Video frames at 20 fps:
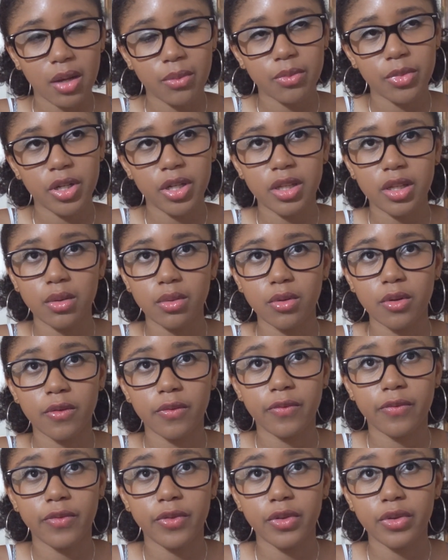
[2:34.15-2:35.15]
I mean, there were a
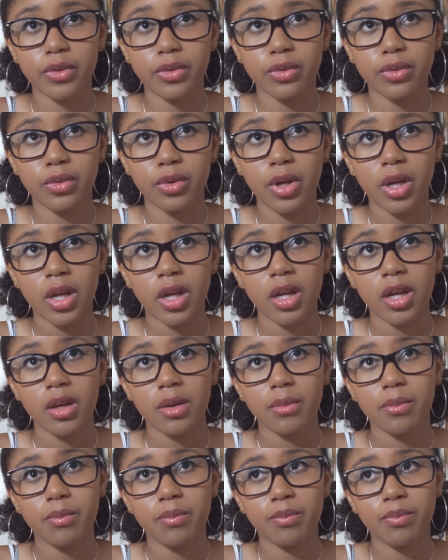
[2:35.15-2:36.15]
few
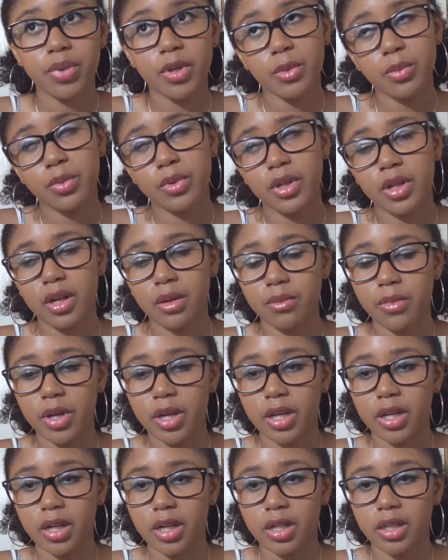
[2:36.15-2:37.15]
people that I
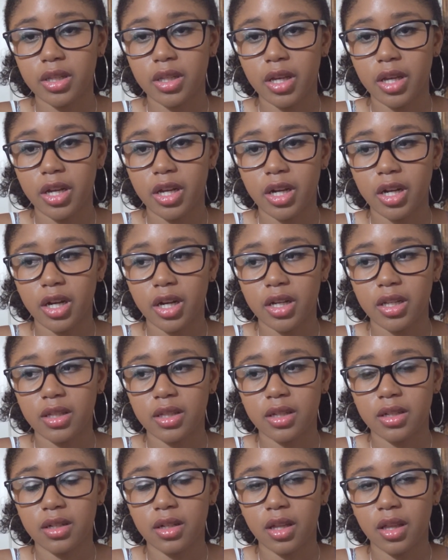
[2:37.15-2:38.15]
met here and there, and
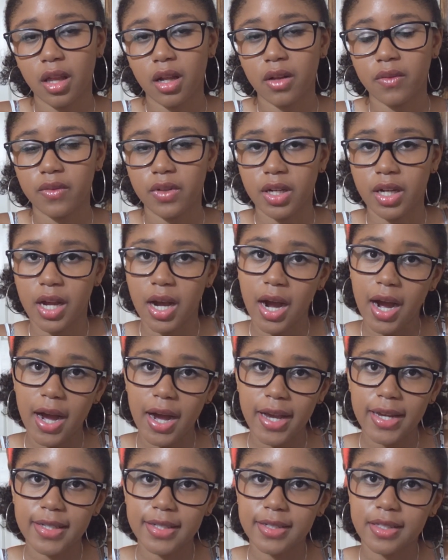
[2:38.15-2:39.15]
then a lot of the
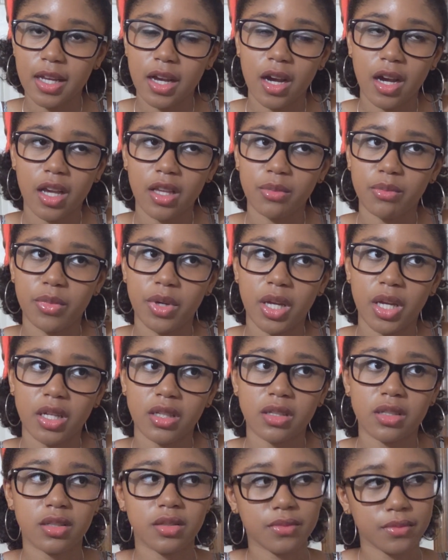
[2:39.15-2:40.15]
guys that I
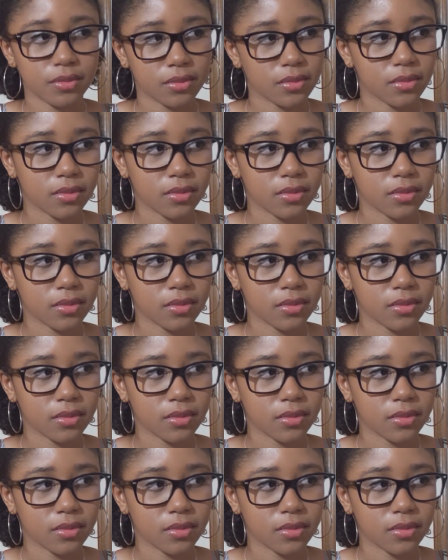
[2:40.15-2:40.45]
met,